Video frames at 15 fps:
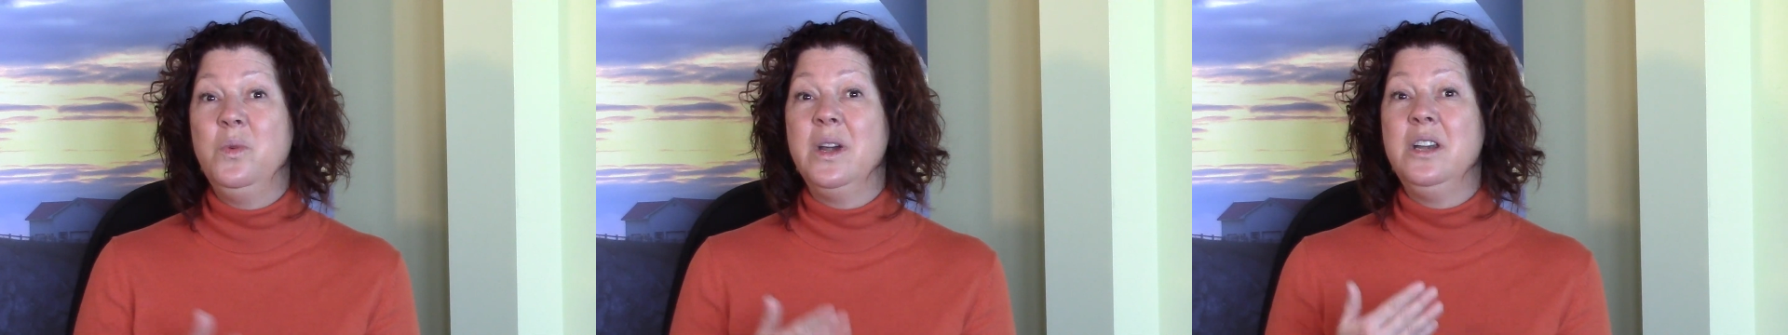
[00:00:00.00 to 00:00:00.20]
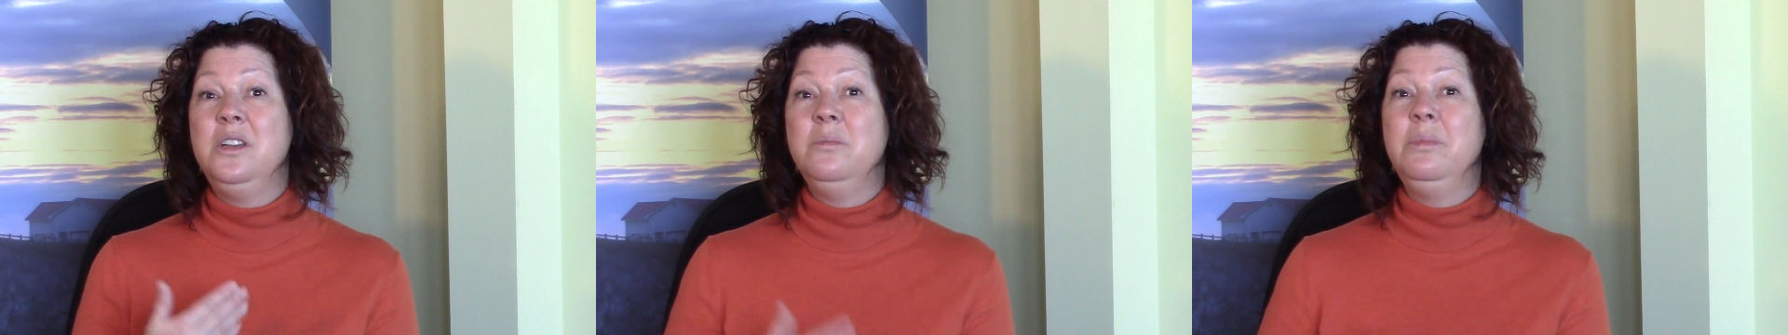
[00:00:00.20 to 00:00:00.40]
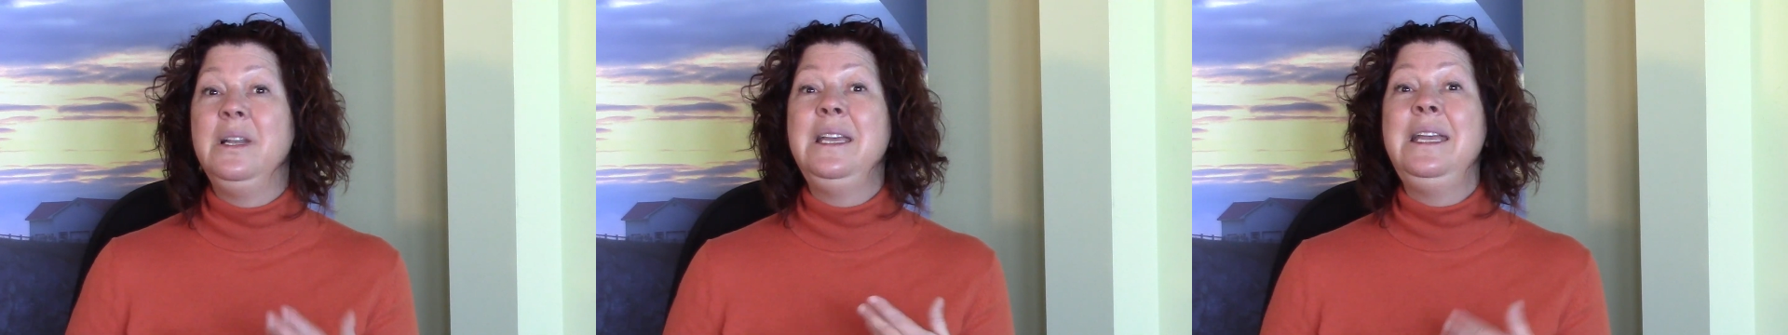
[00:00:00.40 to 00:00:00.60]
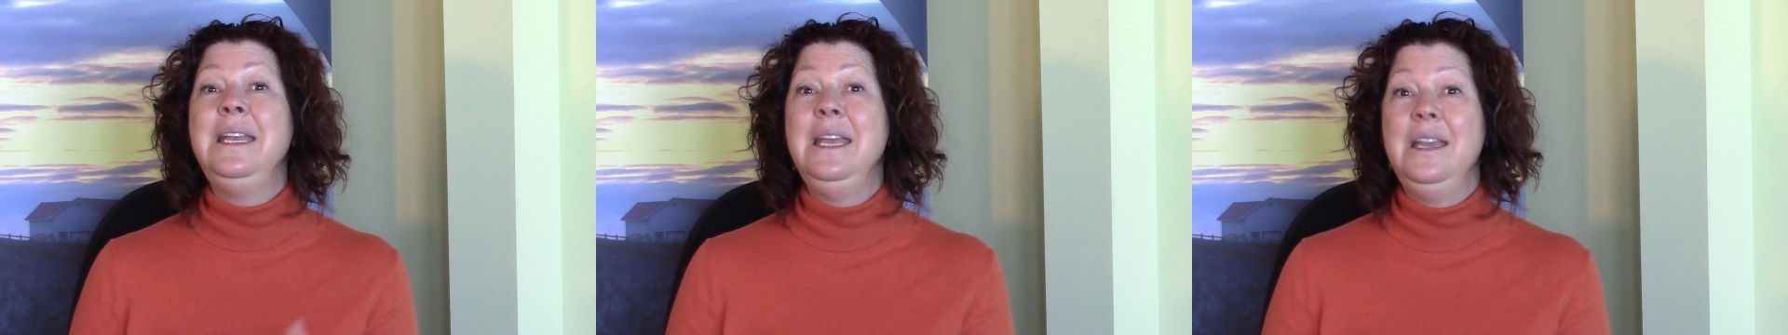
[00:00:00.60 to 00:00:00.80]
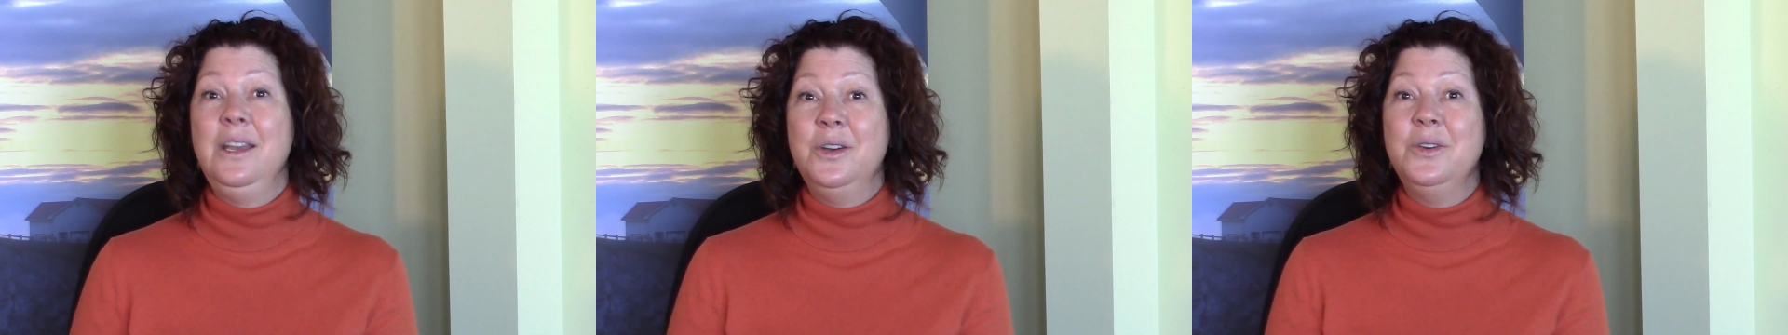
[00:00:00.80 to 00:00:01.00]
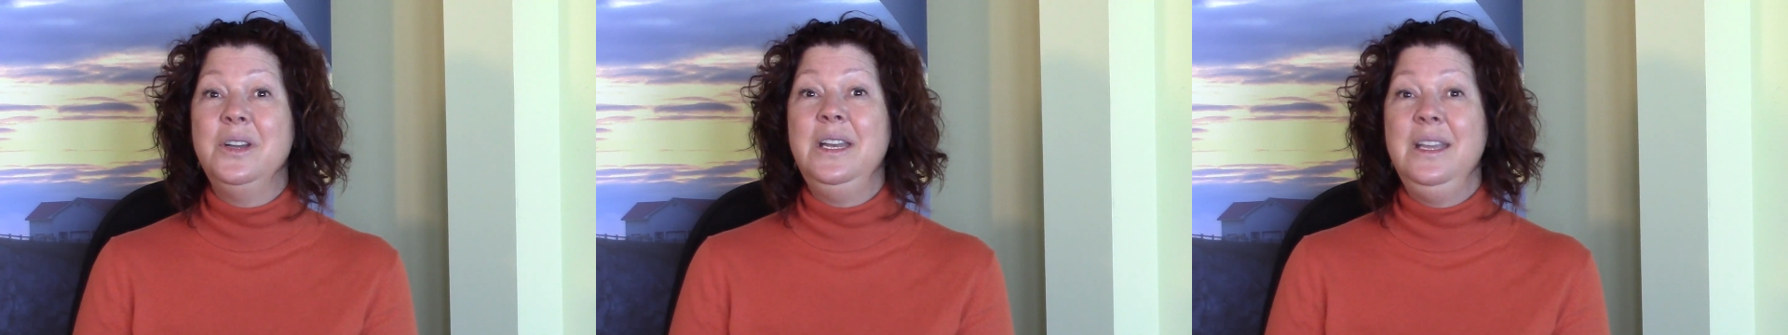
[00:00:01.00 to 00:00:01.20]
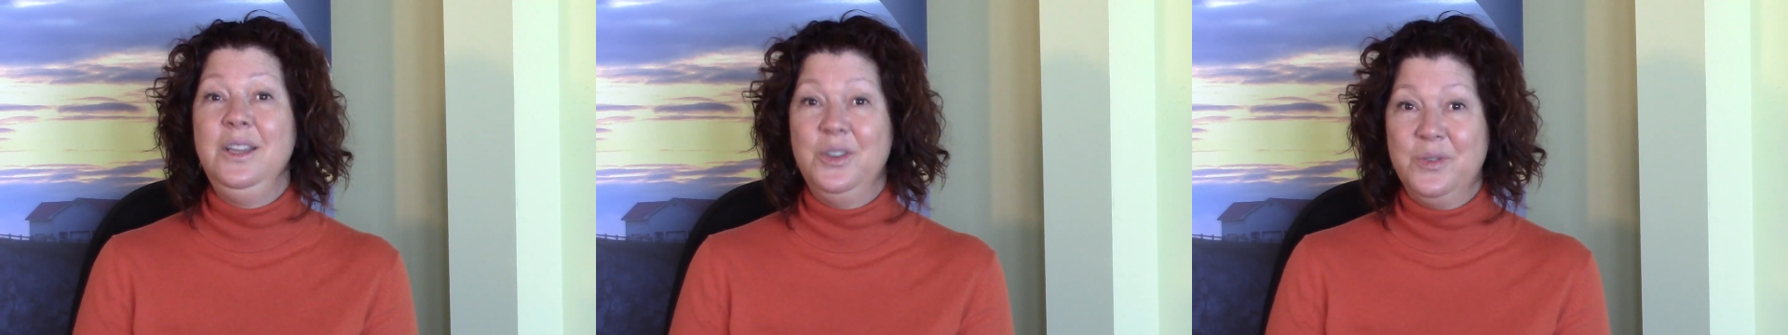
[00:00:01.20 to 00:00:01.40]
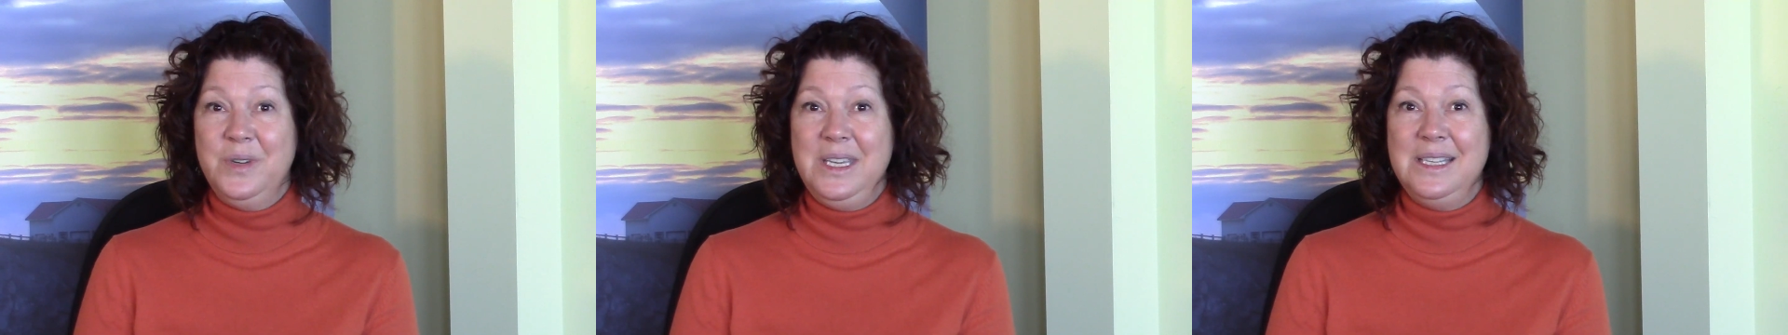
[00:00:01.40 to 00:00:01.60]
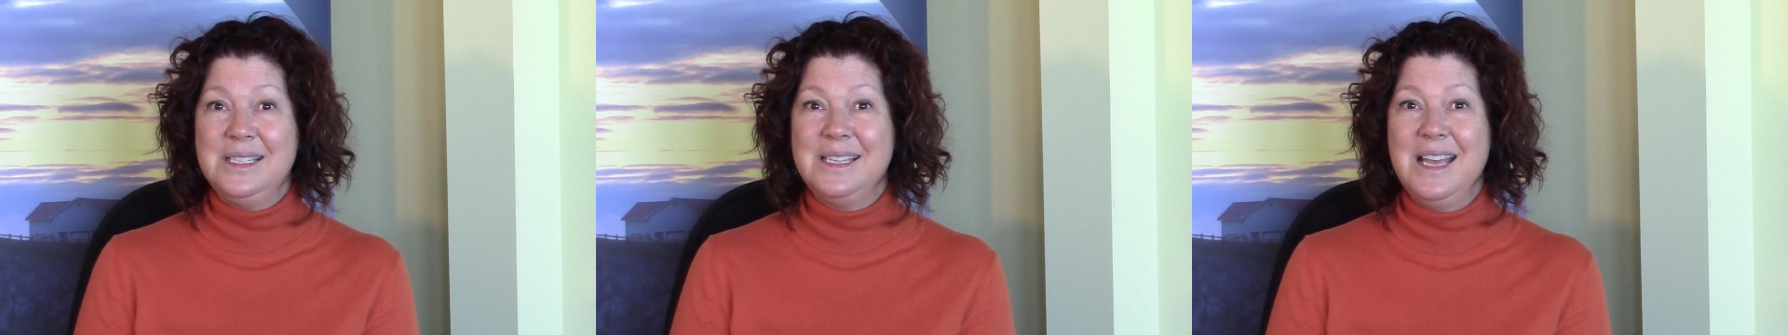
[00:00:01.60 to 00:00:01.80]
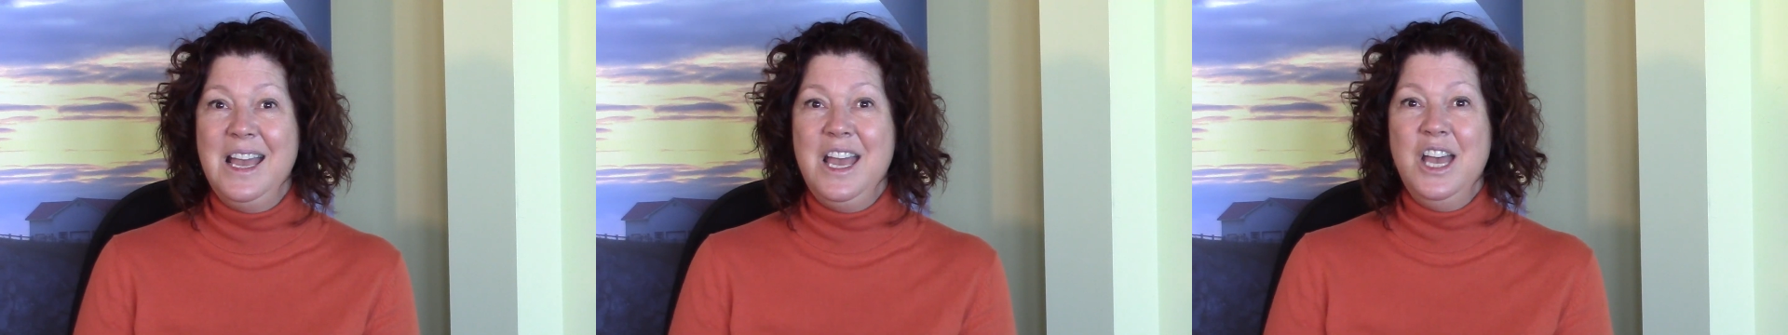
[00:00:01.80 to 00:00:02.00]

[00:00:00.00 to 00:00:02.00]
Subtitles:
where the bleeding could increase.